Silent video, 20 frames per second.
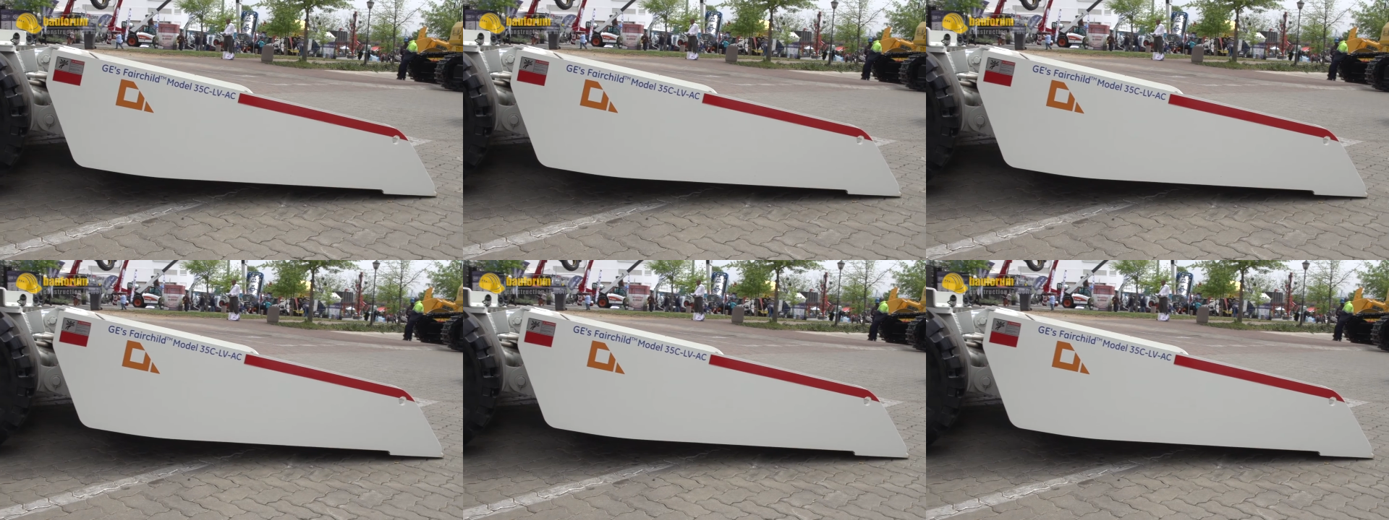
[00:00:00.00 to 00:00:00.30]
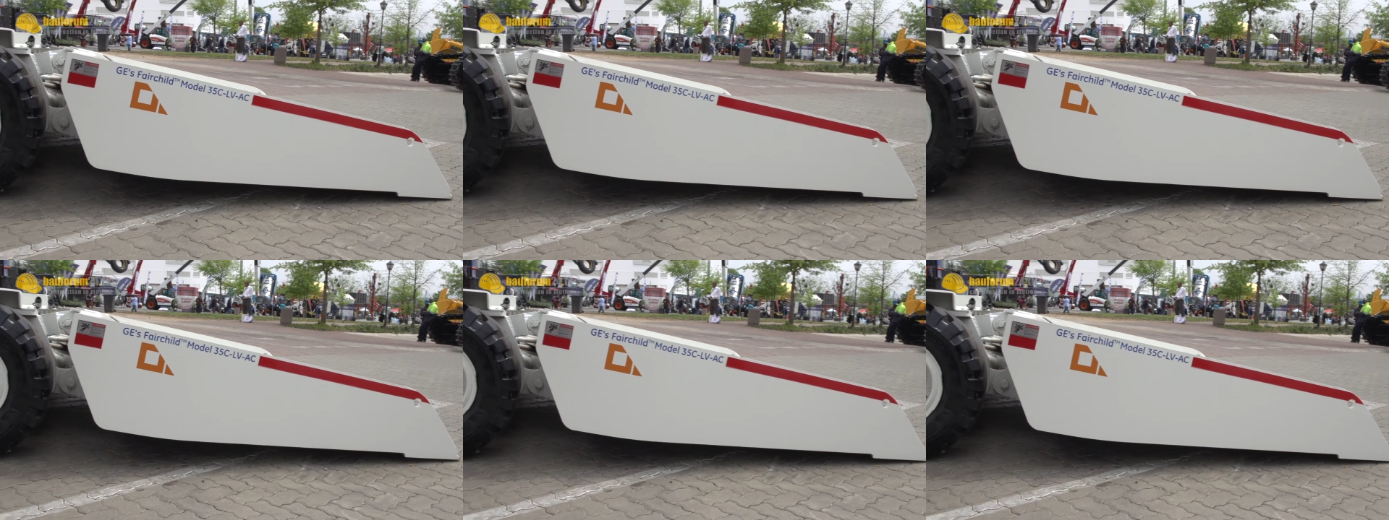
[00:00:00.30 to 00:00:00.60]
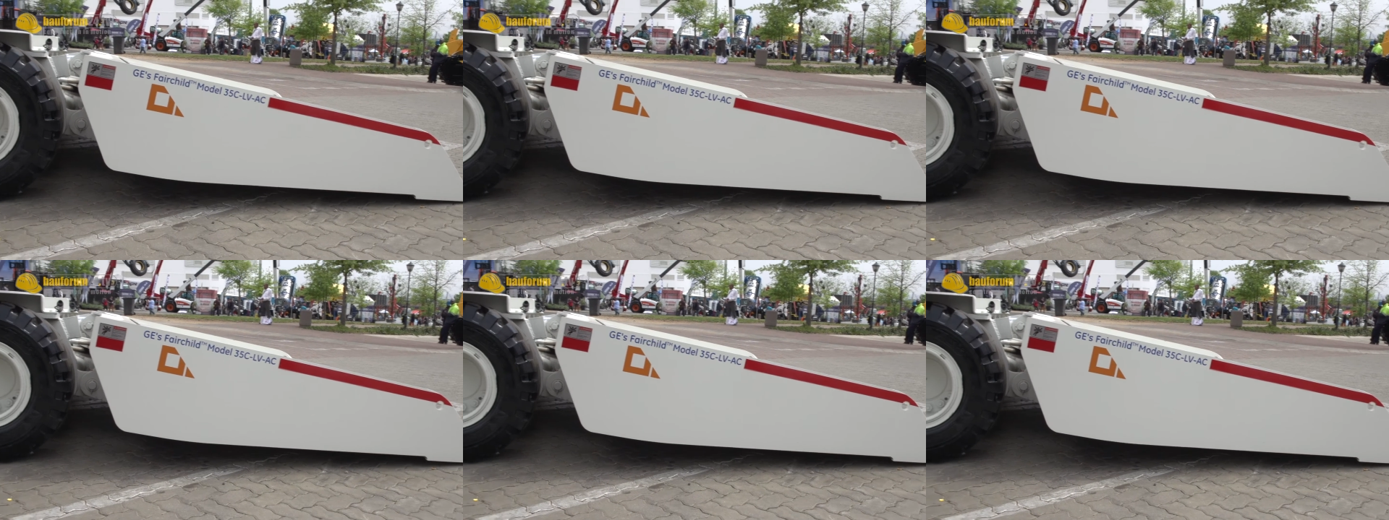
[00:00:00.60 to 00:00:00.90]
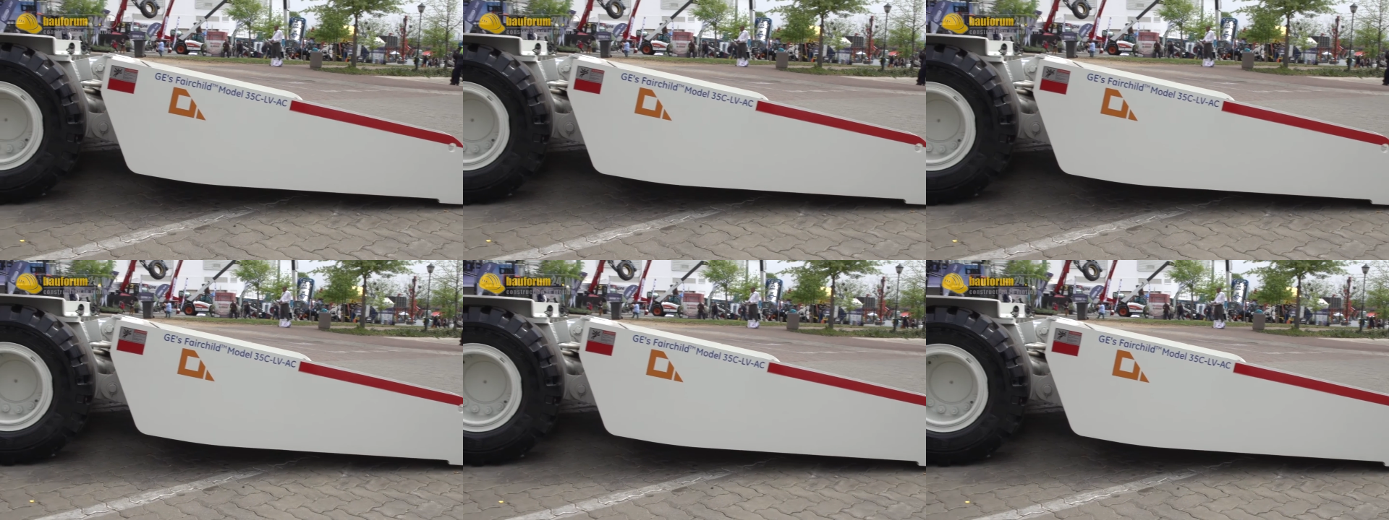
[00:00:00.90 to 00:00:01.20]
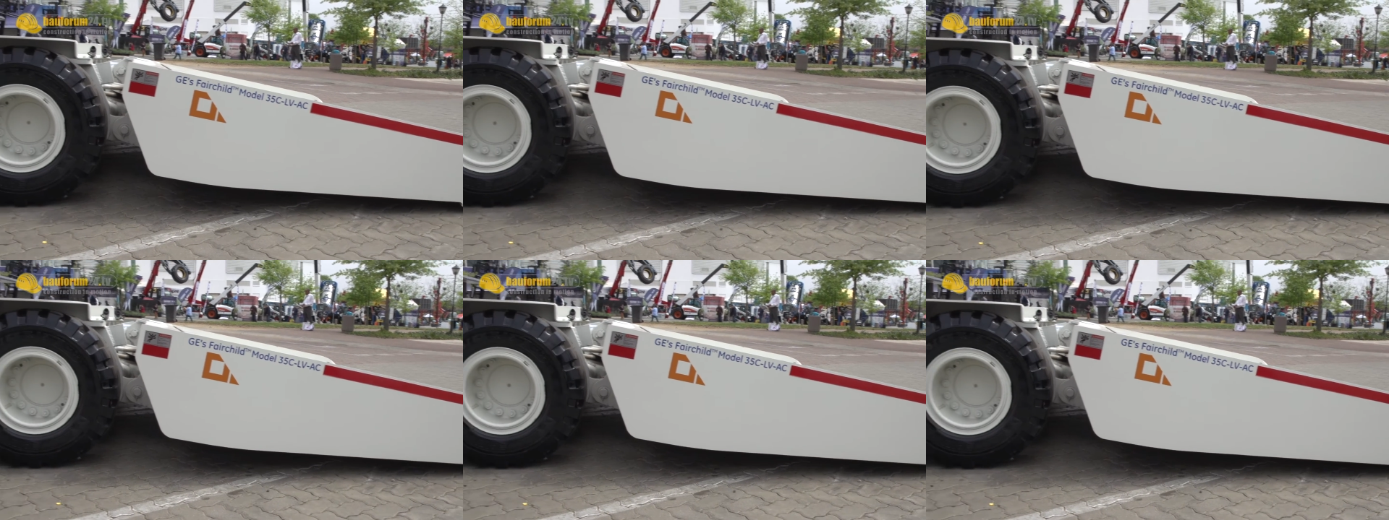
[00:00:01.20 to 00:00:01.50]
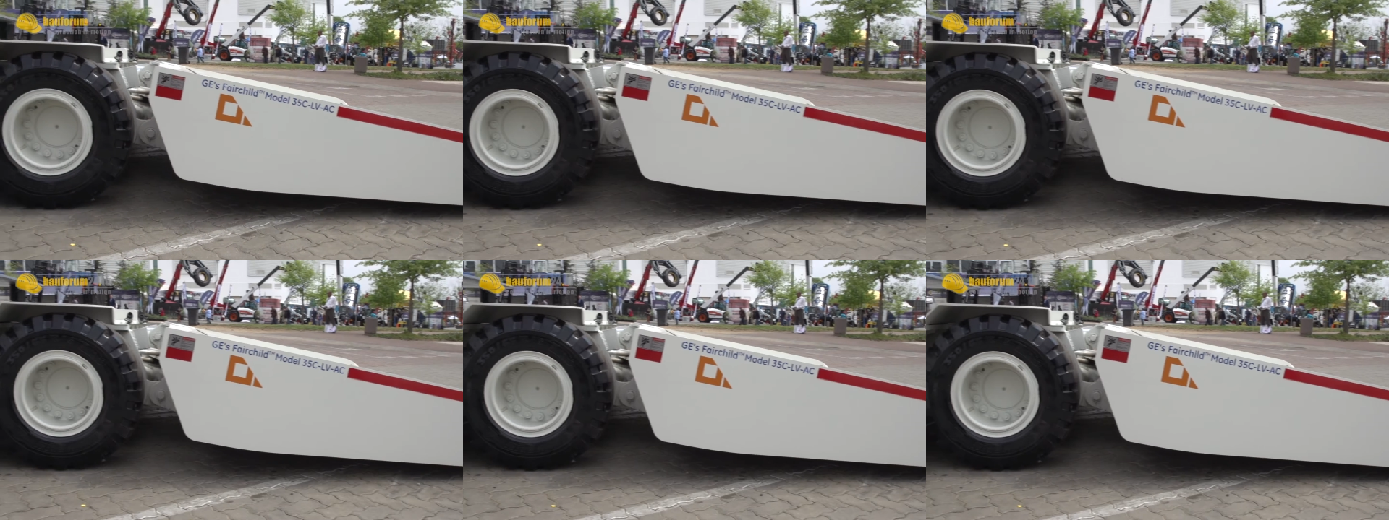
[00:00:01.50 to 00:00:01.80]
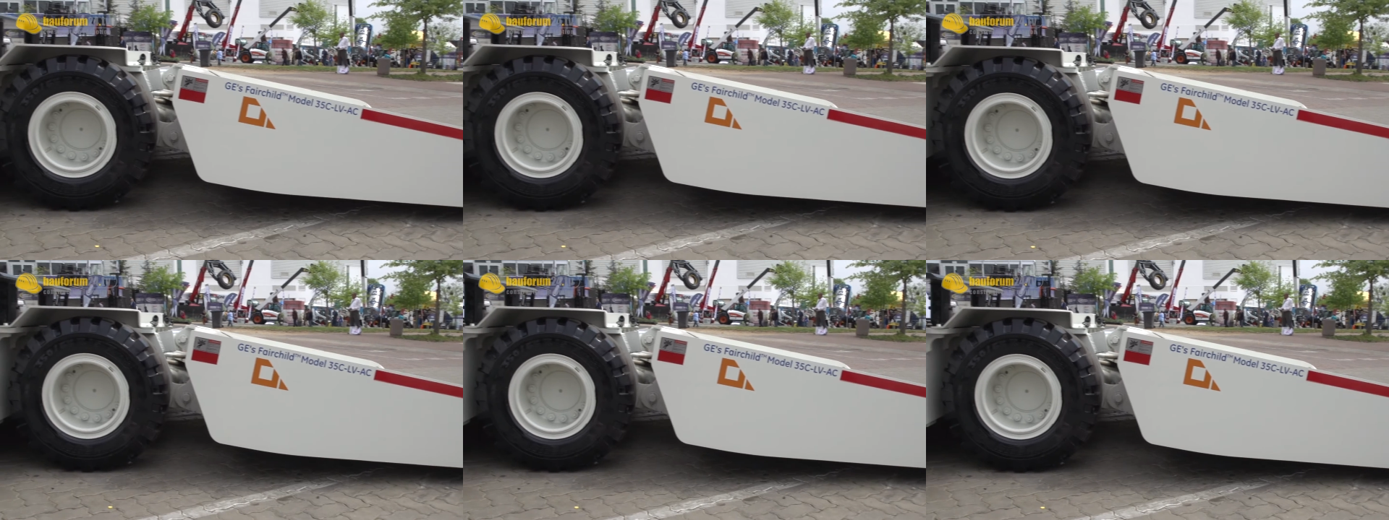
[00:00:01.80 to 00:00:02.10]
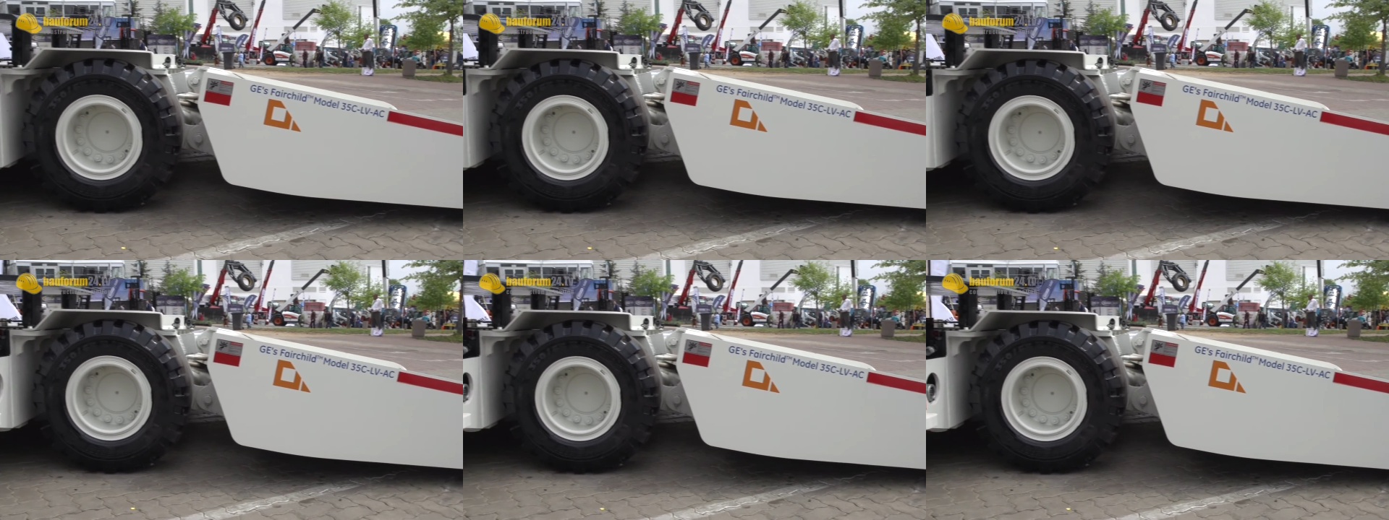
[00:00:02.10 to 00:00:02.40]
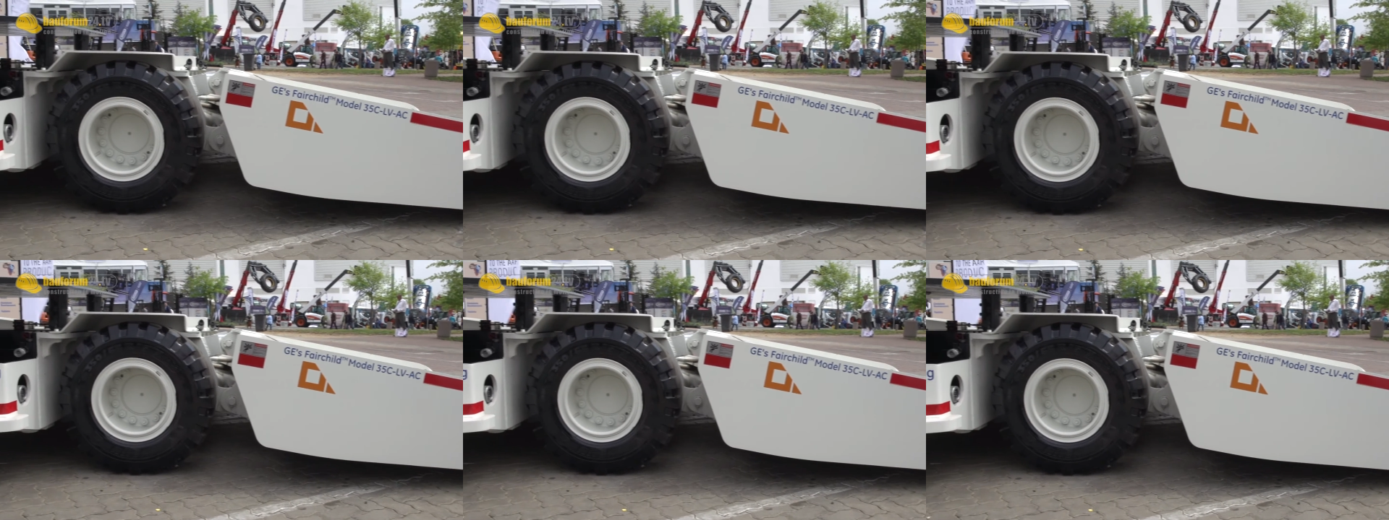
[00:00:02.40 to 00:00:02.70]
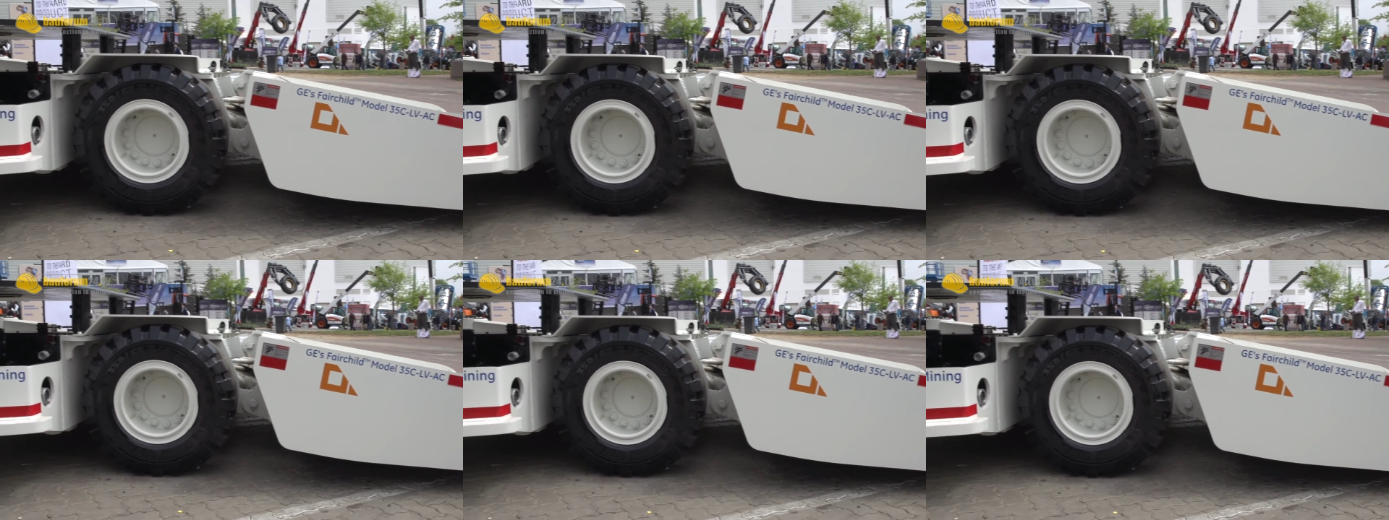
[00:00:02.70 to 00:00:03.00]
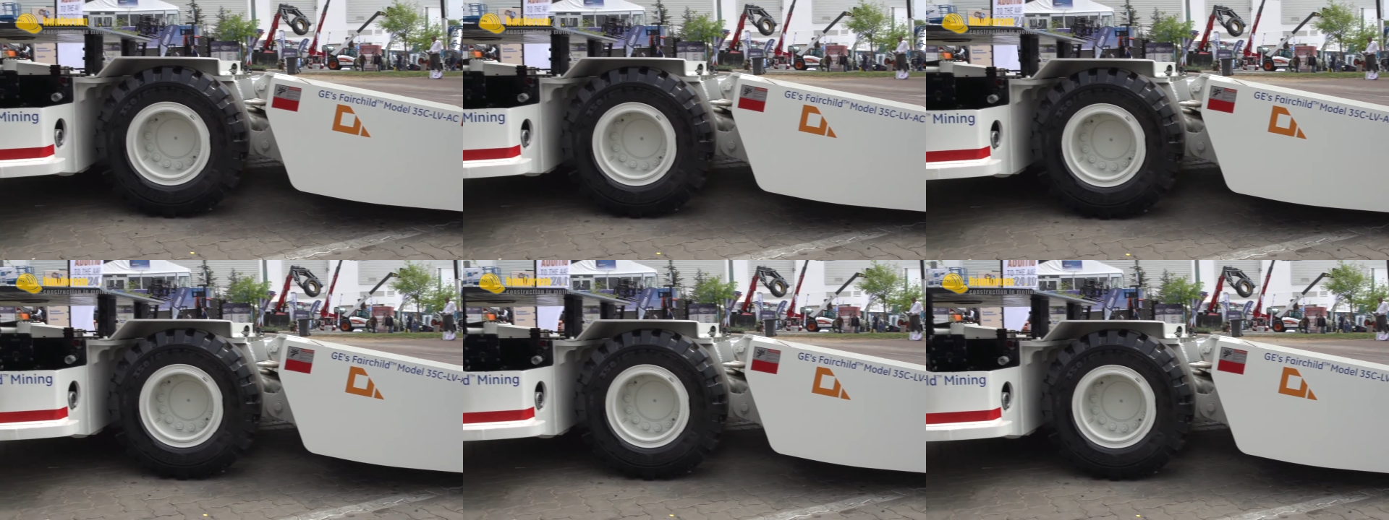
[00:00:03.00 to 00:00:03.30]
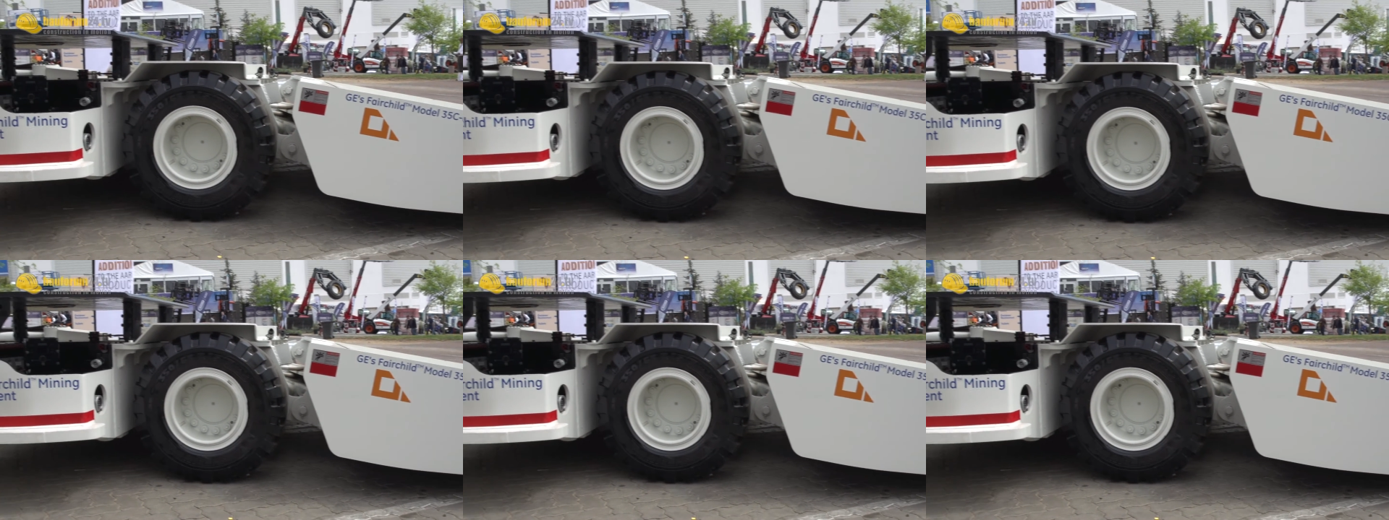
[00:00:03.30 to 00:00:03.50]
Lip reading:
No face is visible, so there are no lips to read.